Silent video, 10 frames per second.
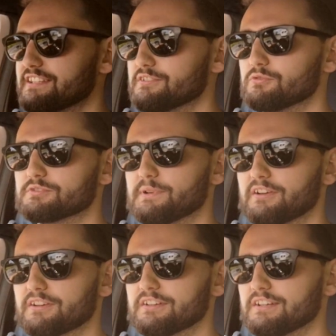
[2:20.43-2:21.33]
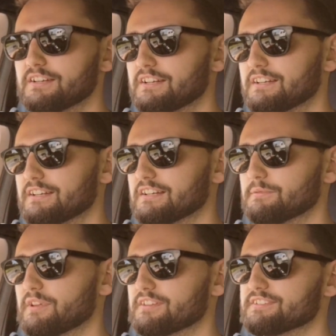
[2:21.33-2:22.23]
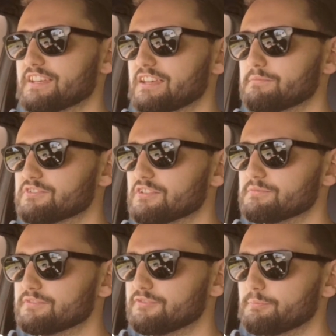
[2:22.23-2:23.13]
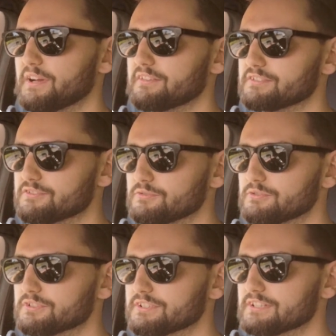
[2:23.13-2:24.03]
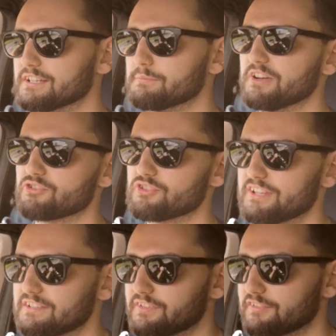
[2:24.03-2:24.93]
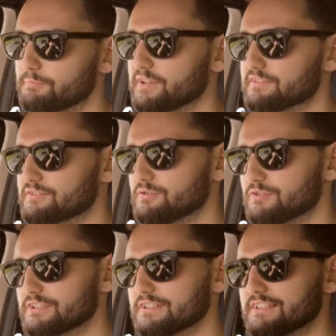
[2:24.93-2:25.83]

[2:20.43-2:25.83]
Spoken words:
horsepower and about the same in terms of foot-pounds of torque, about 185 foot-pounds of torque.